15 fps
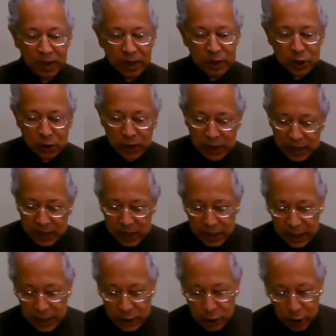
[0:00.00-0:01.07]
So that's the
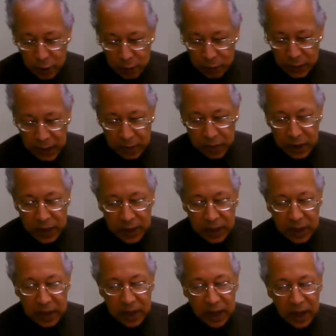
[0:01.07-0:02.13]
letter of giving
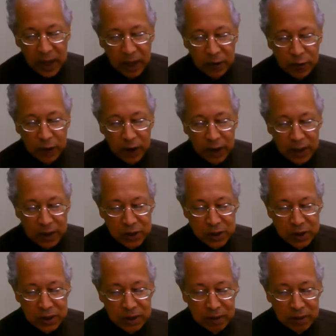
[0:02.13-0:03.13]
advice.